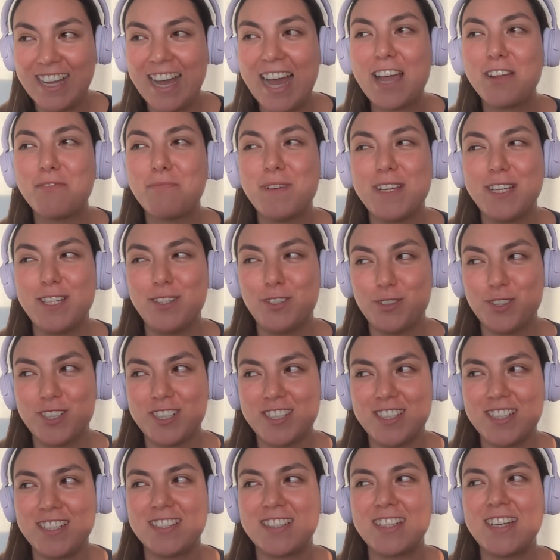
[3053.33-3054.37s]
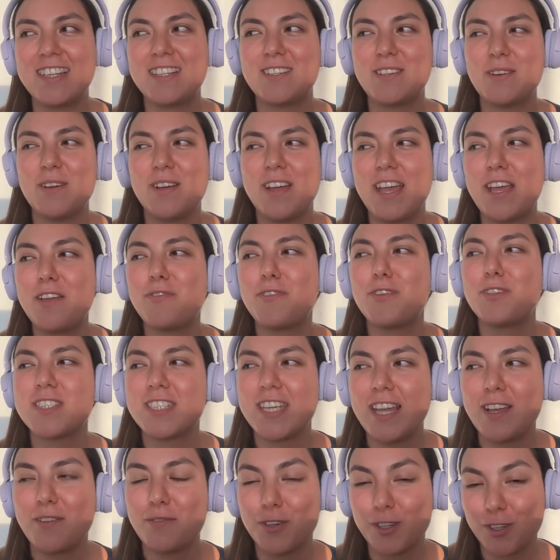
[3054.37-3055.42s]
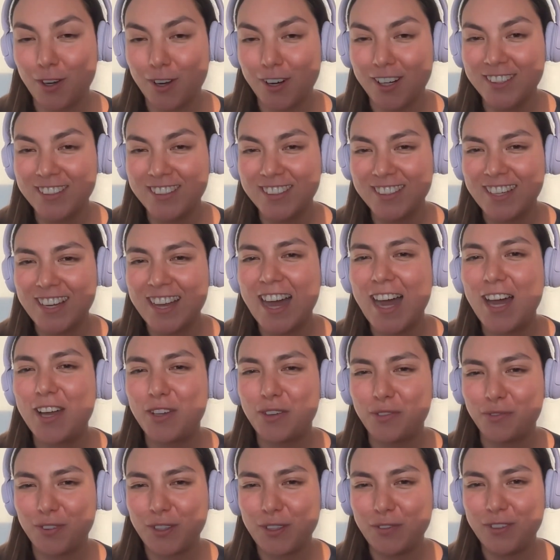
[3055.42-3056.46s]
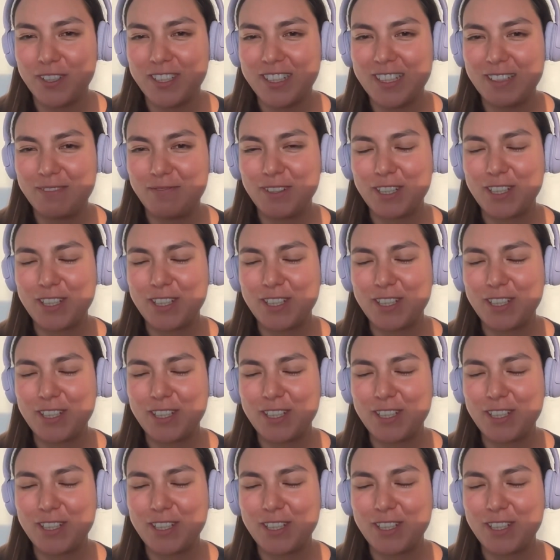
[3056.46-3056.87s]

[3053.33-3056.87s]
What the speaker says: I'd be interested that if you take one on, how you feel with it.